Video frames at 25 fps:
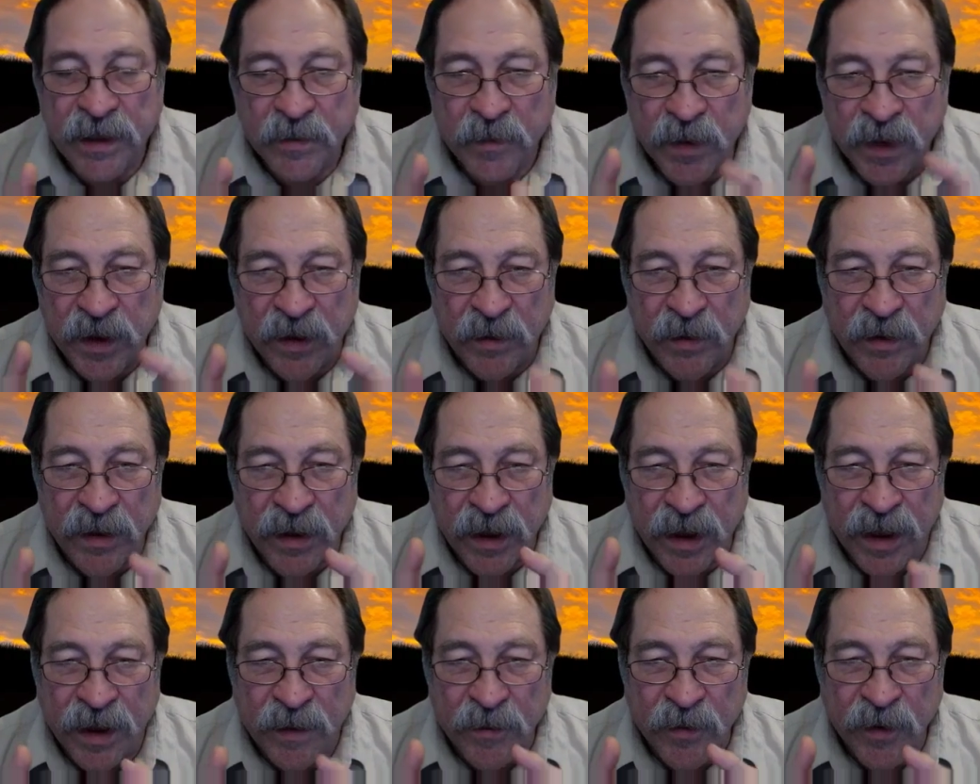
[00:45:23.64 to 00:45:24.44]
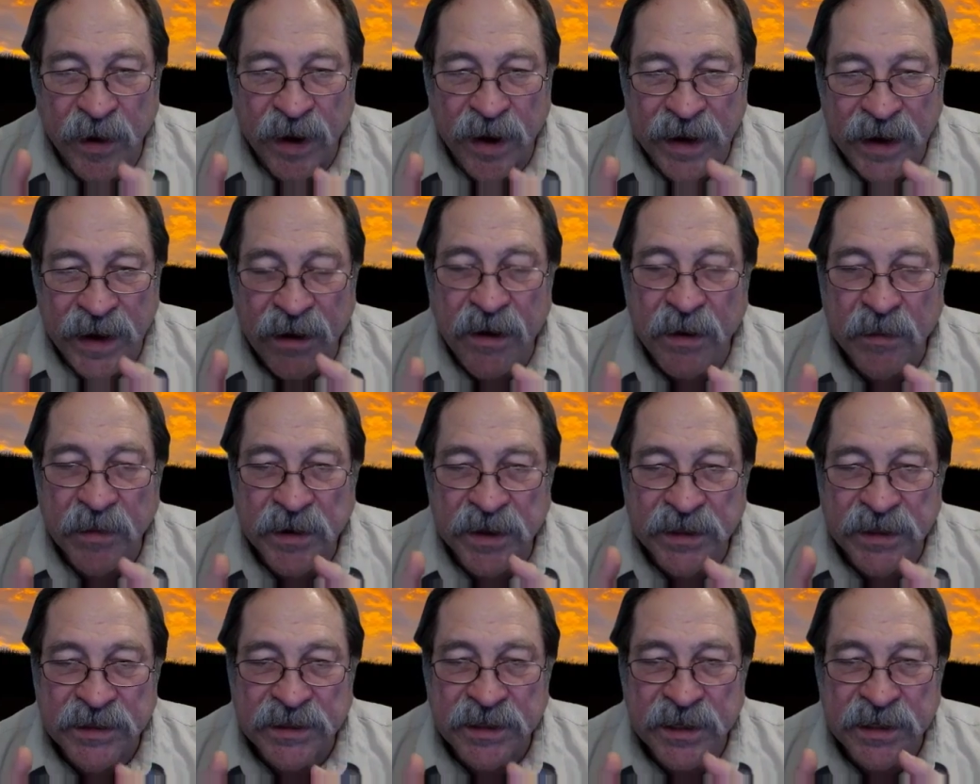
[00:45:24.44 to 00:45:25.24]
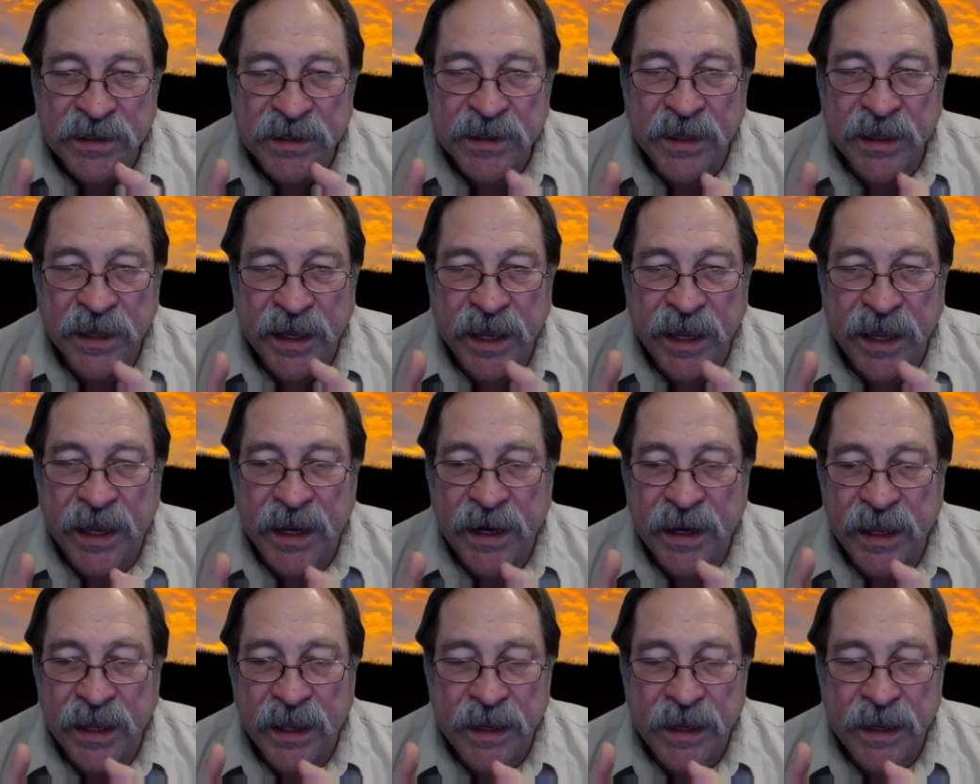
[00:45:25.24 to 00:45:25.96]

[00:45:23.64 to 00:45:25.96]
but right now I'm consistently hit